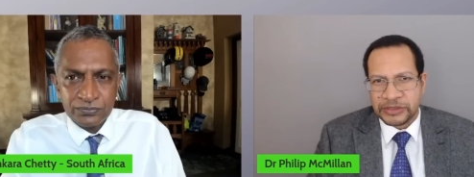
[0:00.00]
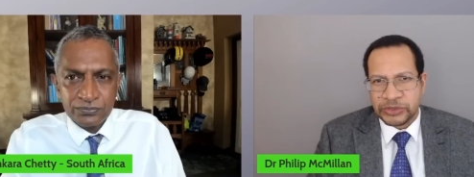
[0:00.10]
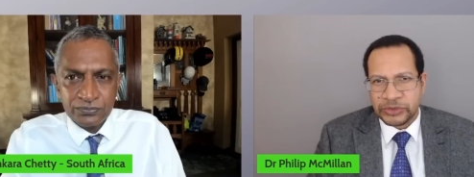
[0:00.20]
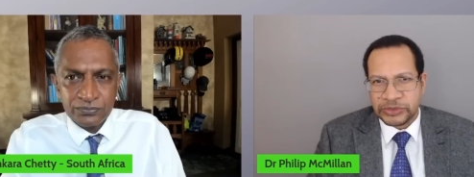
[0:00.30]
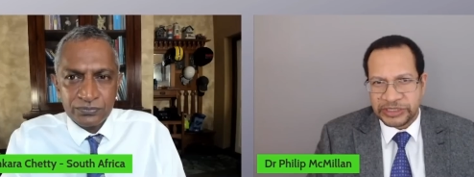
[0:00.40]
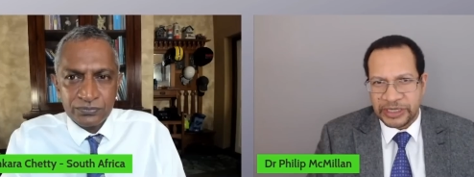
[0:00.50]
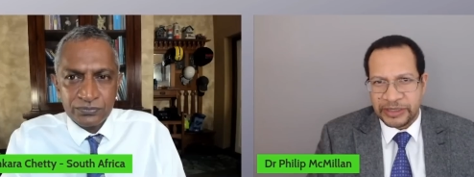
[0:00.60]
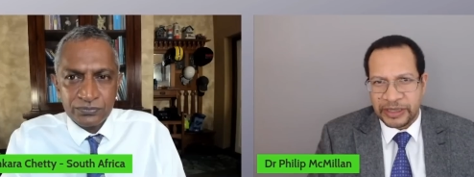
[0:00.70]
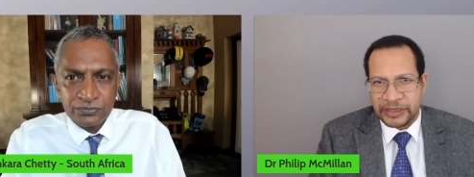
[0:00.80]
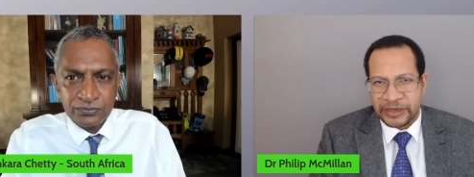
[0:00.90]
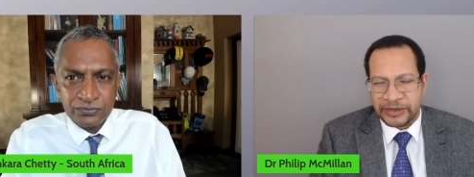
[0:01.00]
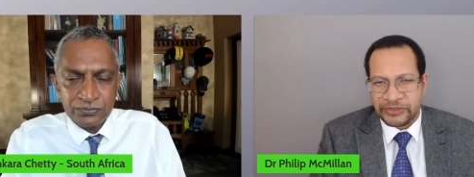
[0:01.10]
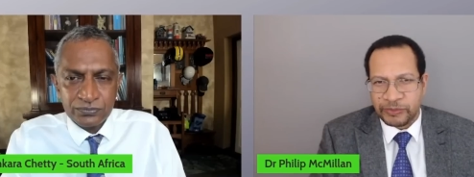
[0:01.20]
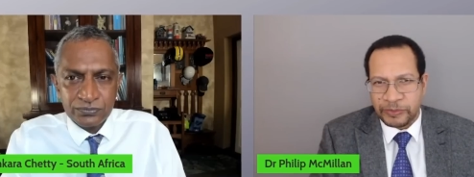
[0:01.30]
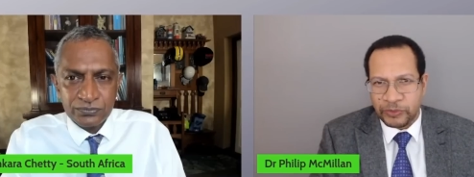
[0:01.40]
Speaker 1: to say that
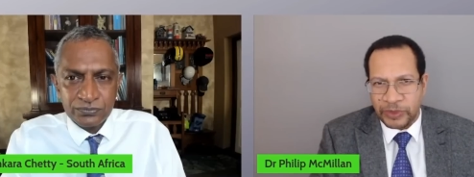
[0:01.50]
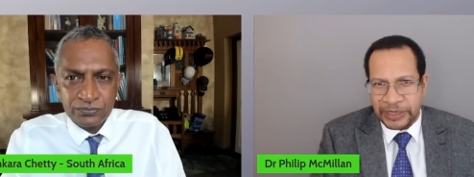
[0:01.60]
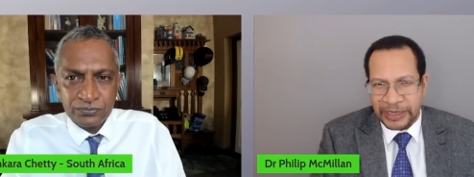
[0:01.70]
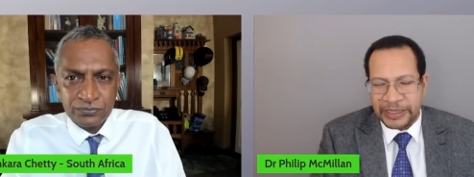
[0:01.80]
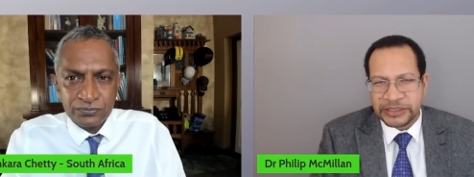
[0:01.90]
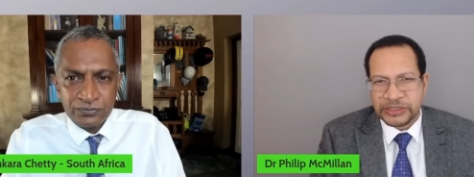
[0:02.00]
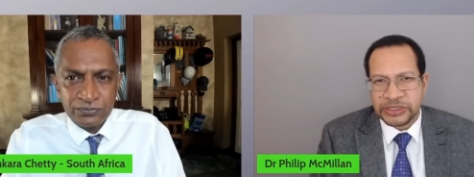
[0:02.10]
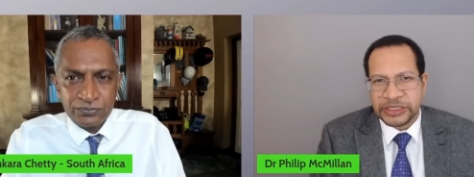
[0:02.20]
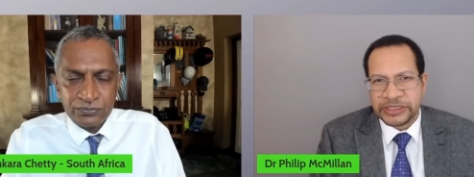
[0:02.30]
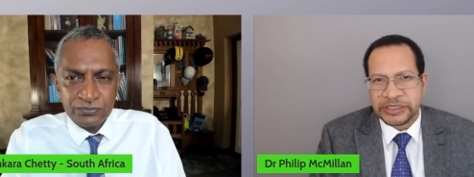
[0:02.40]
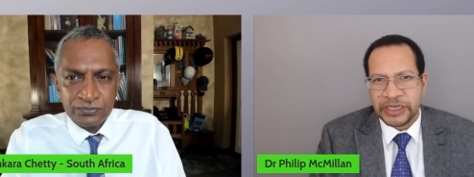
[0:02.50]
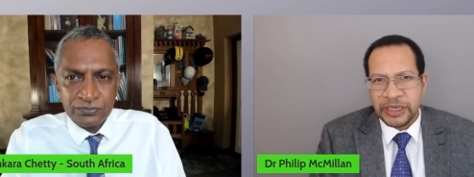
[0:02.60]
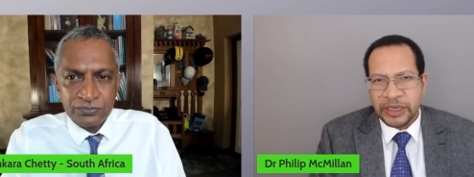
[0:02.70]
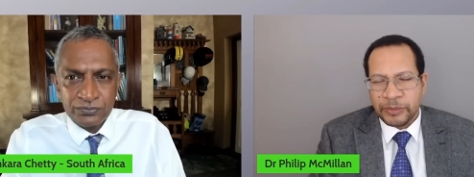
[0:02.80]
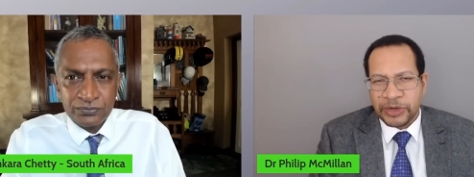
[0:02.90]
it's related to this.
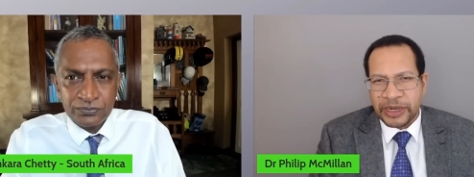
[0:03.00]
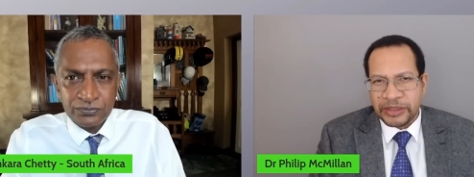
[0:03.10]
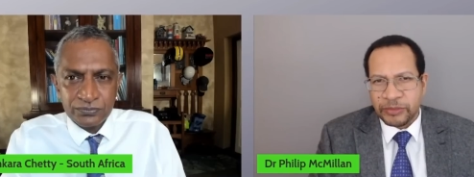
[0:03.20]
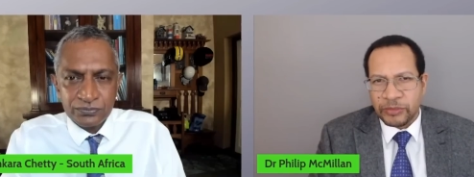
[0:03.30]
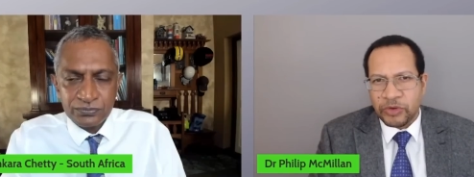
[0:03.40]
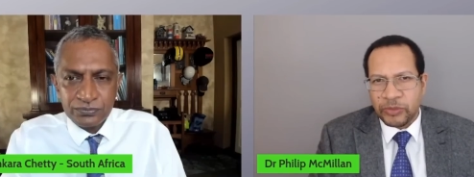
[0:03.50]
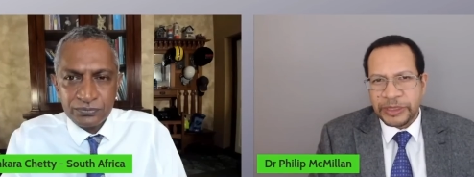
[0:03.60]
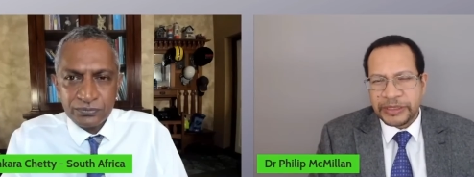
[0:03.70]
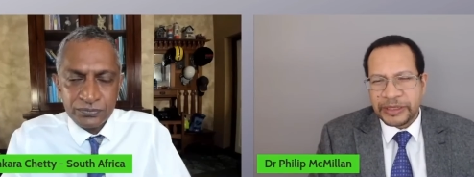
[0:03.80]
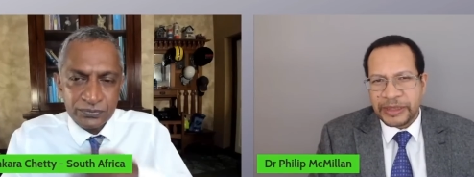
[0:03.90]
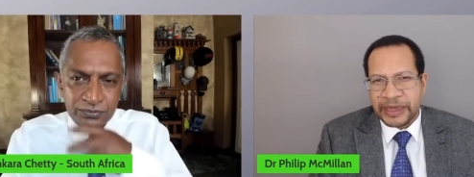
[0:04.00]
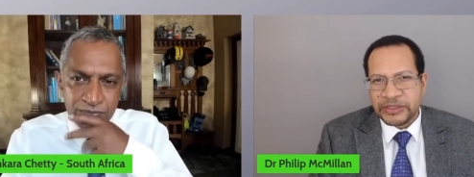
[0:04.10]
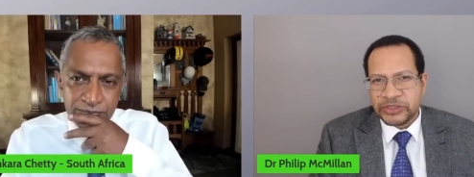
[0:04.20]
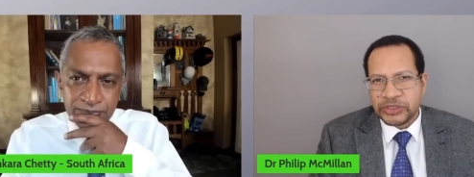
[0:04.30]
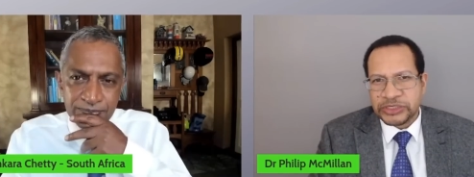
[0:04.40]
But at the moment,
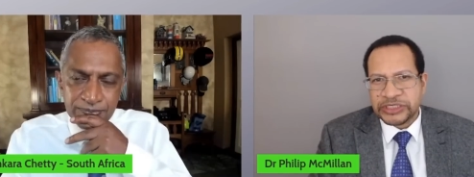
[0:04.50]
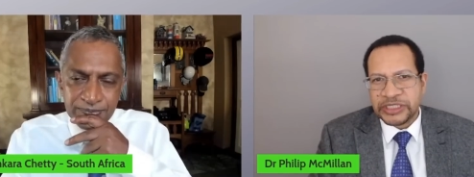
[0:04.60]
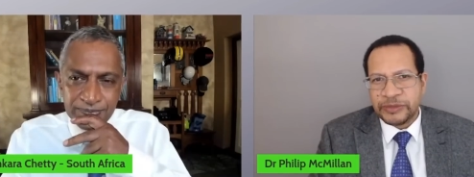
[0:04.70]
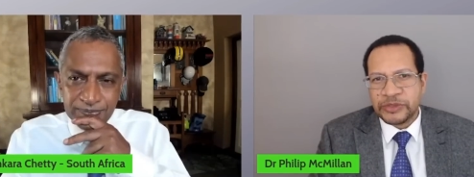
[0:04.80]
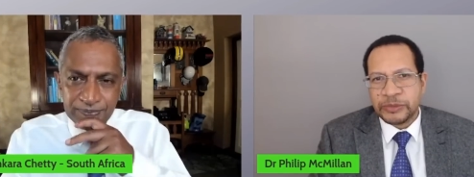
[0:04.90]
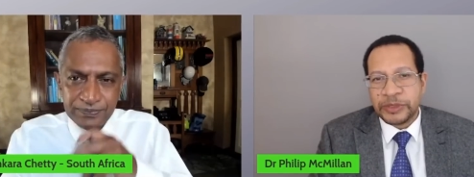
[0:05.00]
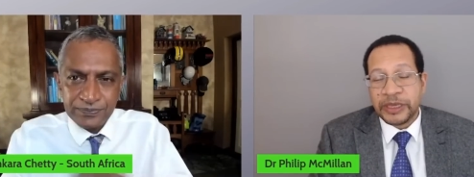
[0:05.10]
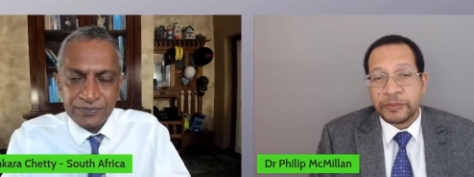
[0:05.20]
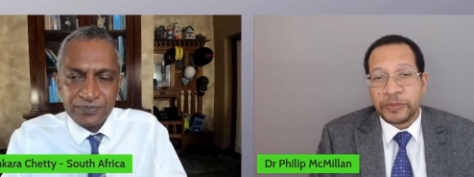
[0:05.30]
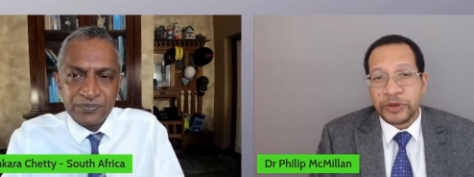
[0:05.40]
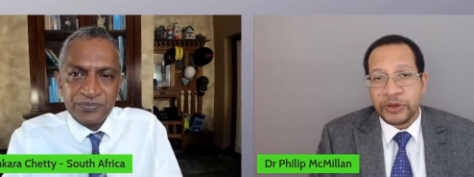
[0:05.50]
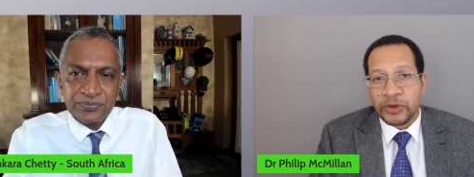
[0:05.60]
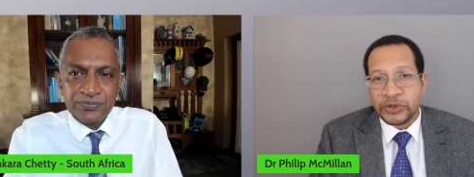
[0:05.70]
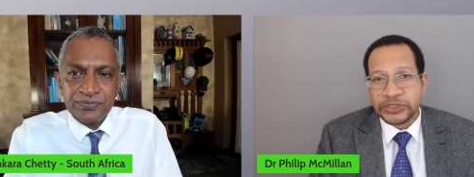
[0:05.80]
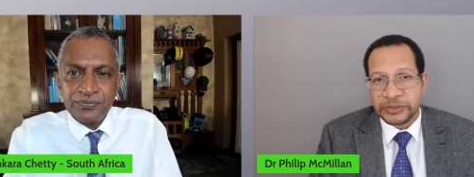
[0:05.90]
that does seem to be a
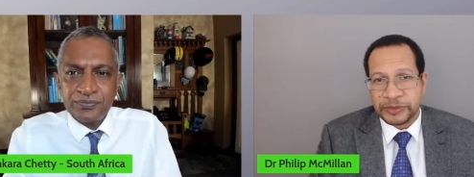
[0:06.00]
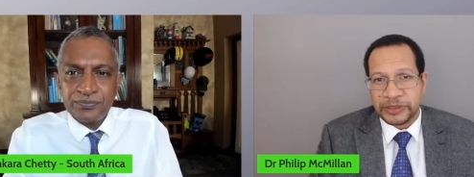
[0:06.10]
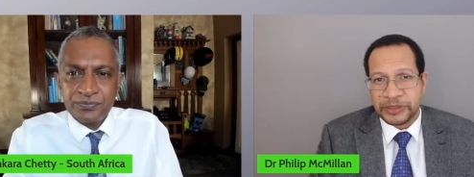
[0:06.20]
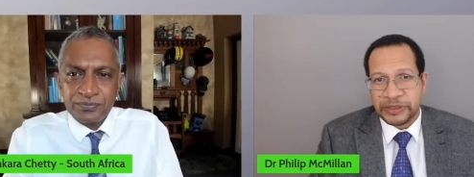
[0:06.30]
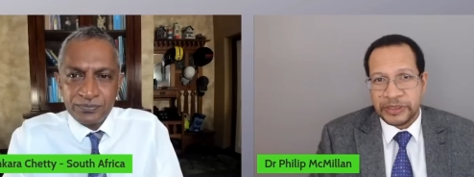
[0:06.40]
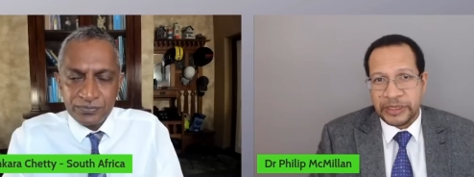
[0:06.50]
plausible